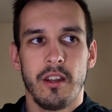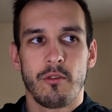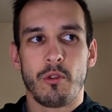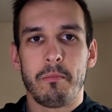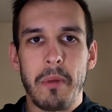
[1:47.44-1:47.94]

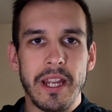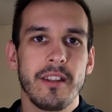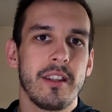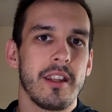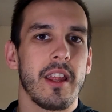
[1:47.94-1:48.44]

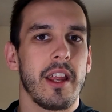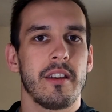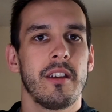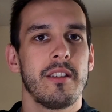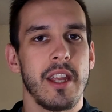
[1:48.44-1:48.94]
reminded
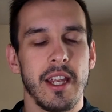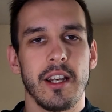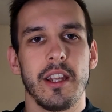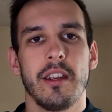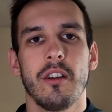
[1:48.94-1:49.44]
then
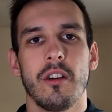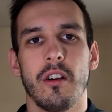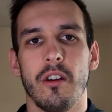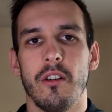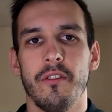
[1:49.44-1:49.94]
daily
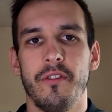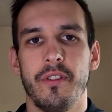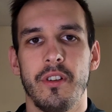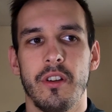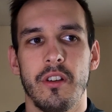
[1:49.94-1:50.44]
for
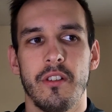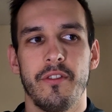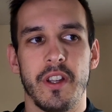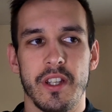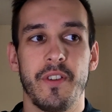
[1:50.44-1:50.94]

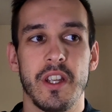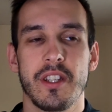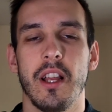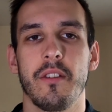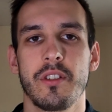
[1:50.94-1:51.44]

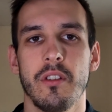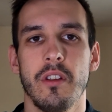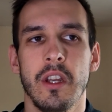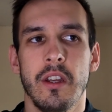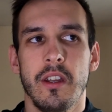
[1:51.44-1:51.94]
yourself. So
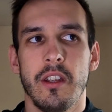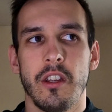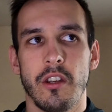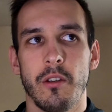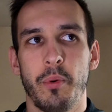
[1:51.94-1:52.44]

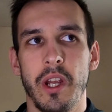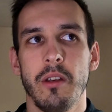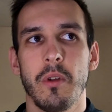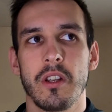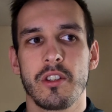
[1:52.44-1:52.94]
your
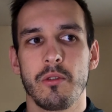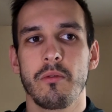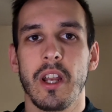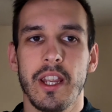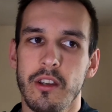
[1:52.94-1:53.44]
brain will
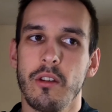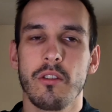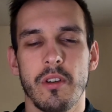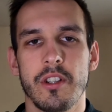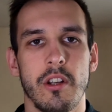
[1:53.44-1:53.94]
soon, like a New
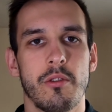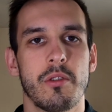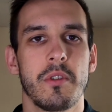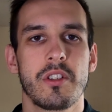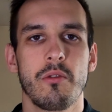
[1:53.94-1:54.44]
Year's resolution,
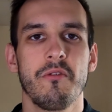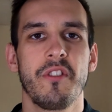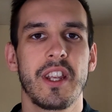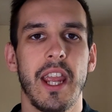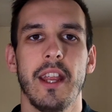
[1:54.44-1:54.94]
will soon
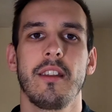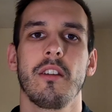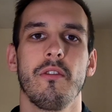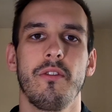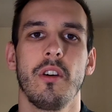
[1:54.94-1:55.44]
forget
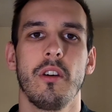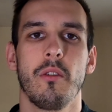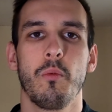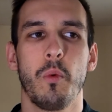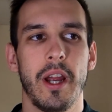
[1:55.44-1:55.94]
of
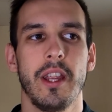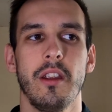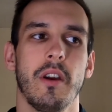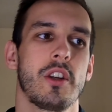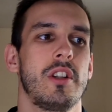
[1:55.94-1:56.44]
why
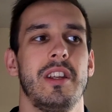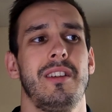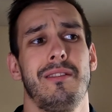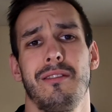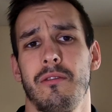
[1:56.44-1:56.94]
you
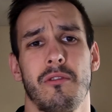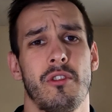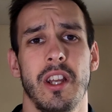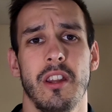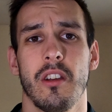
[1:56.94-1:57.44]
actually
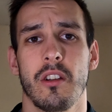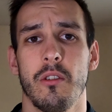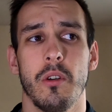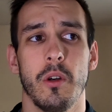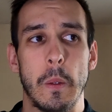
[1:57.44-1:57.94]
created that
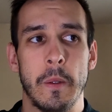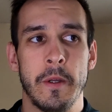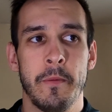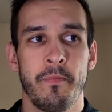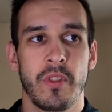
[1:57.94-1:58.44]
goal,
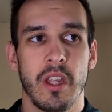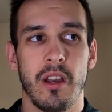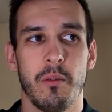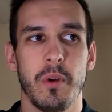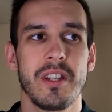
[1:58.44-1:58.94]

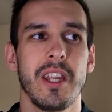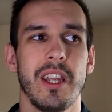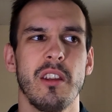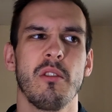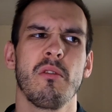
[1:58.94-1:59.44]
or one day
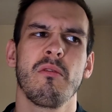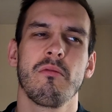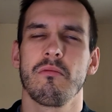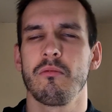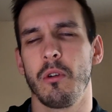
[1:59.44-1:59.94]
you
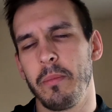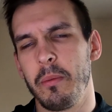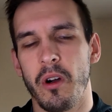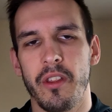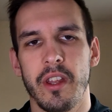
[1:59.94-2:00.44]
won't be
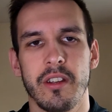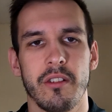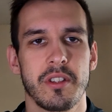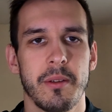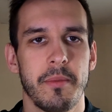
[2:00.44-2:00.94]
bothered,
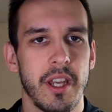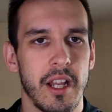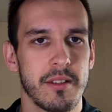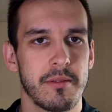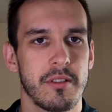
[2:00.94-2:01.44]
or something
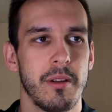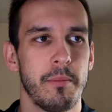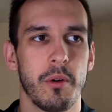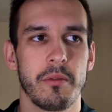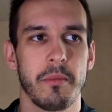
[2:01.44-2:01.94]
else
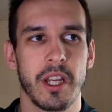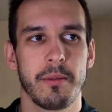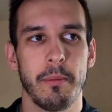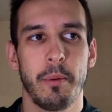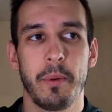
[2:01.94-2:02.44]
important might come
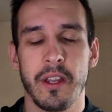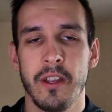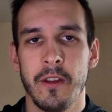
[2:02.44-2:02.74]
up. But